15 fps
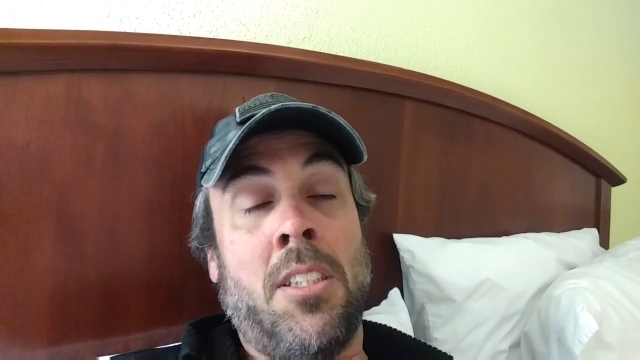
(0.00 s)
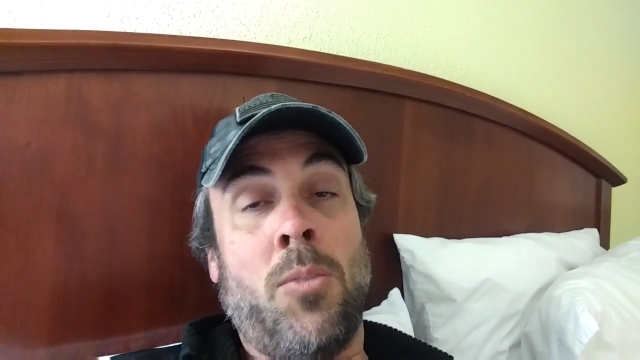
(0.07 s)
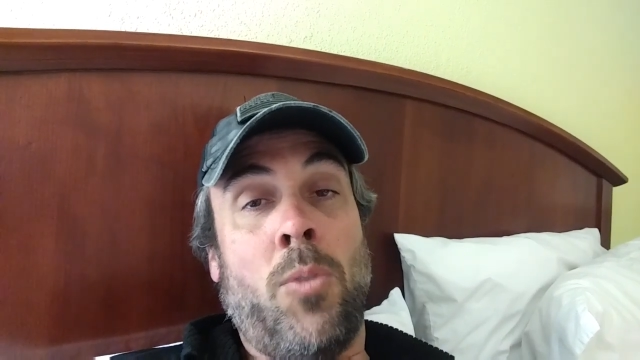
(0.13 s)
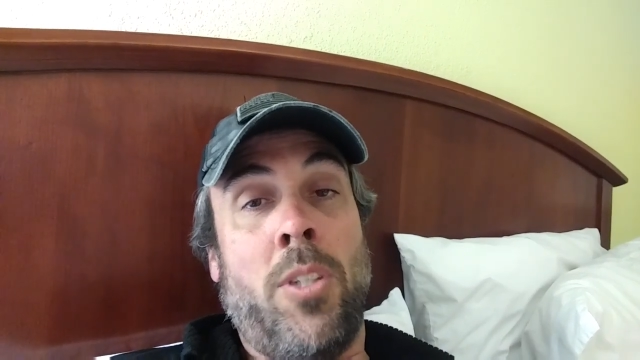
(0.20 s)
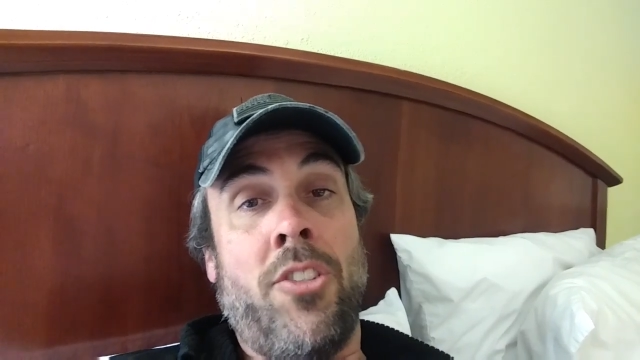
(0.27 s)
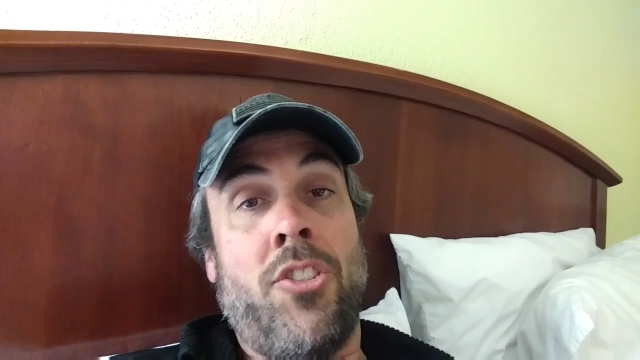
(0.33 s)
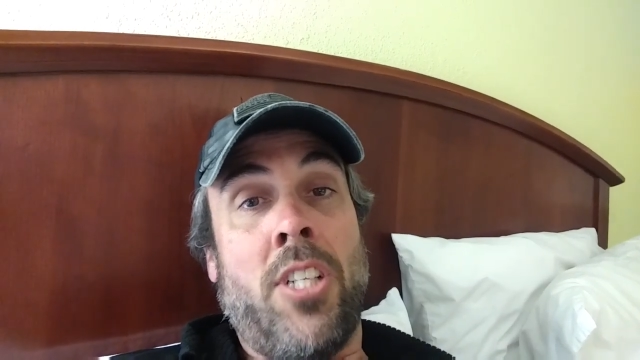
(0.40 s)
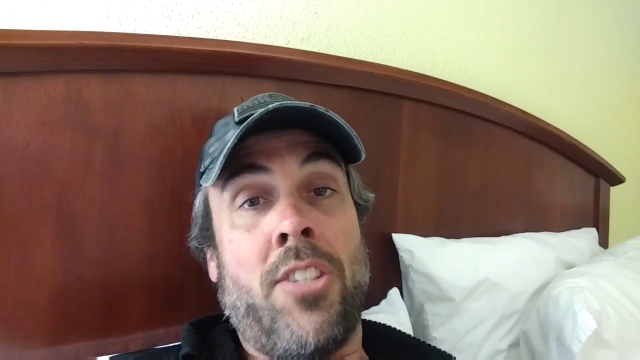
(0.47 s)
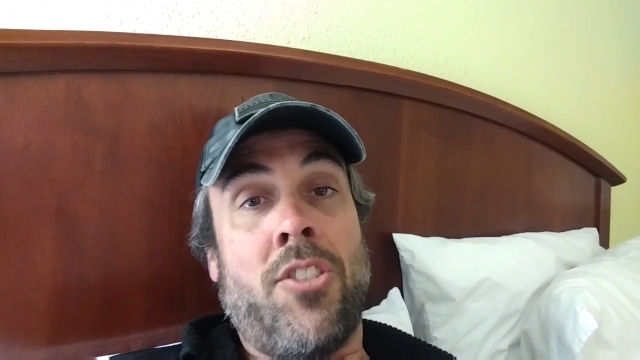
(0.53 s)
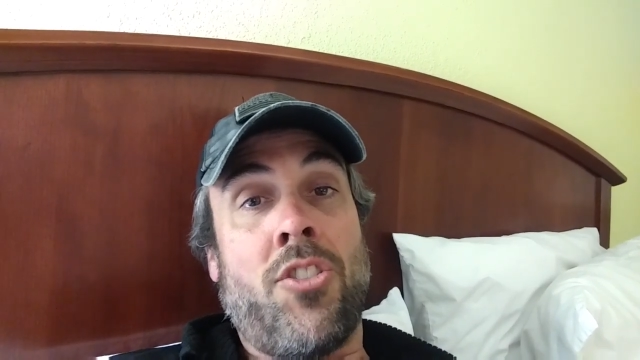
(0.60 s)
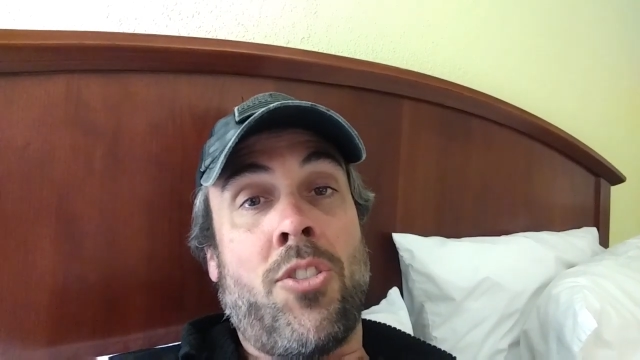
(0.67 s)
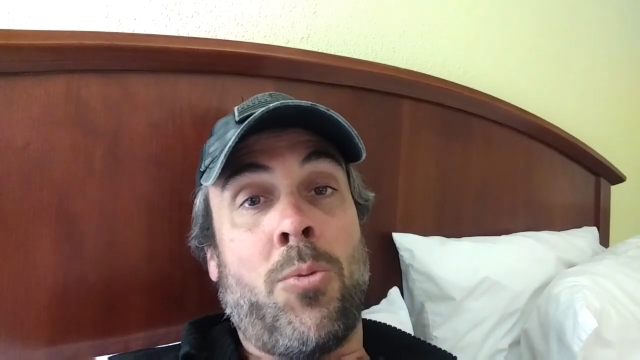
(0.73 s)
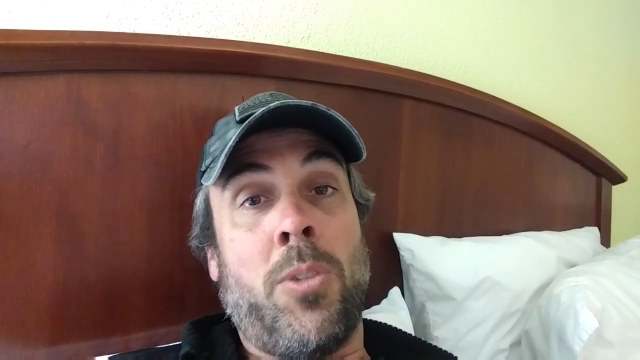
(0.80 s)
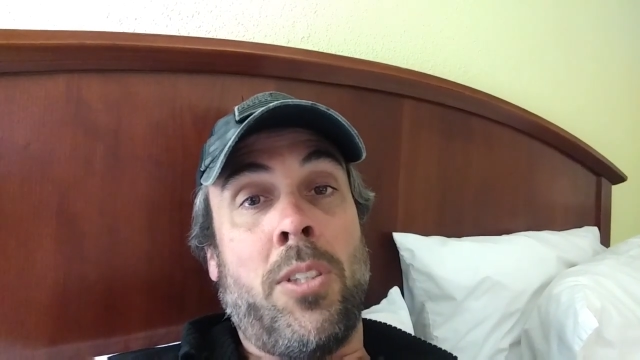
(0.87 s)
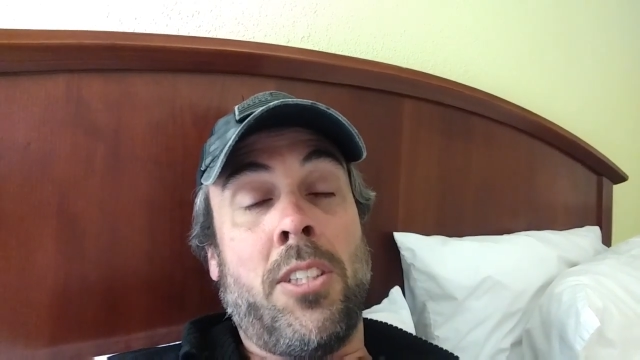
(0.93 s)

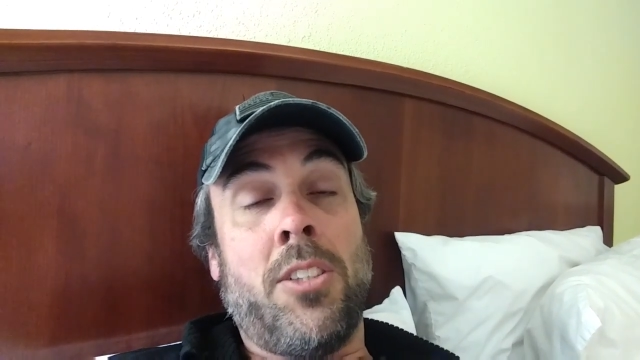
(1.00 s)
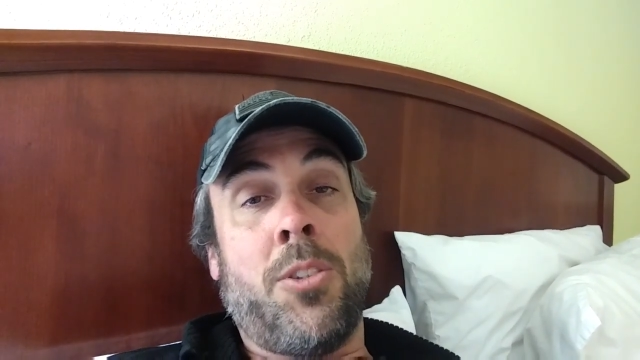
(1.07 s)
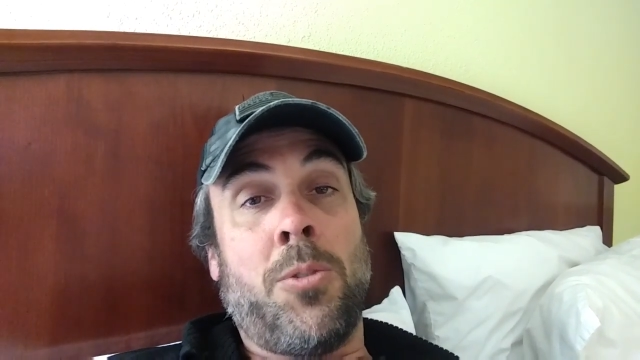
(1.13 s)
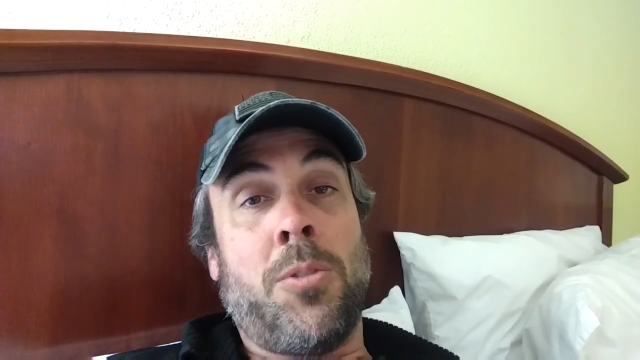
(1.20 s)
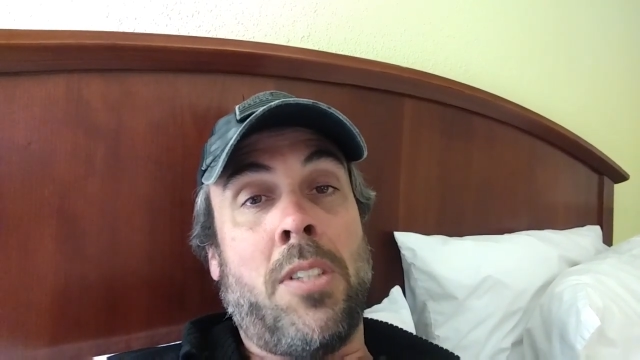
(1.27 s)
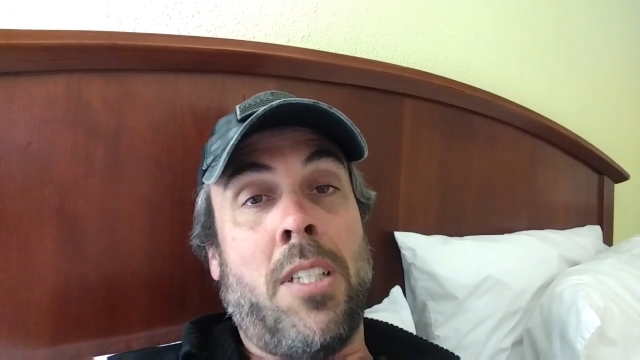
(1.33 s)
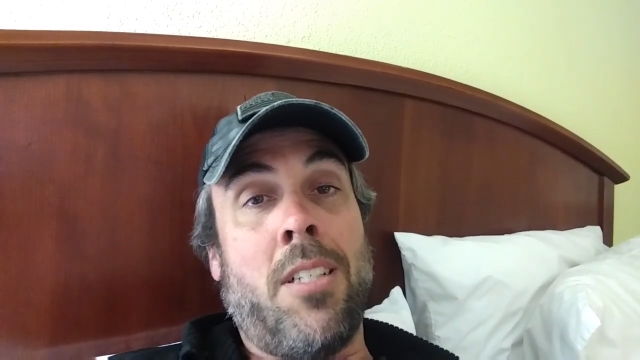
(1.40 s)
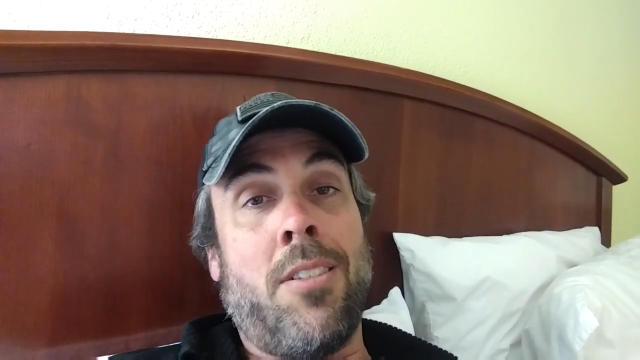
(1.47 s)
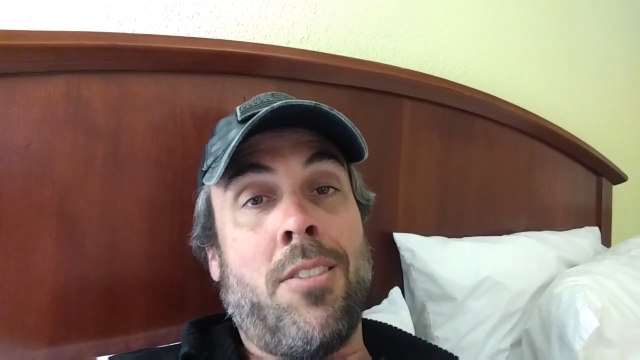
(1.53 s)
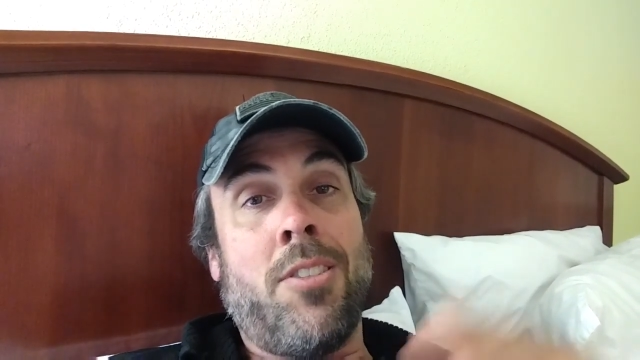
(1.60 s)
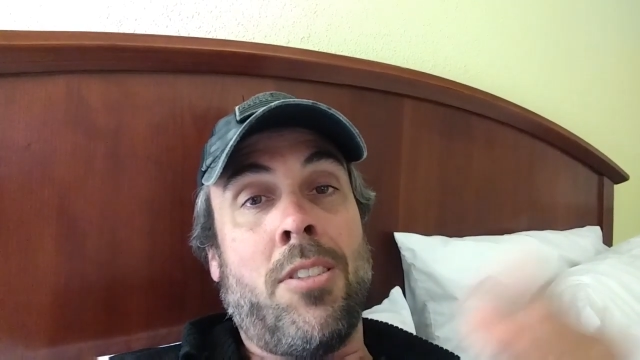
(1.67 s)
Winchester's a really cool town.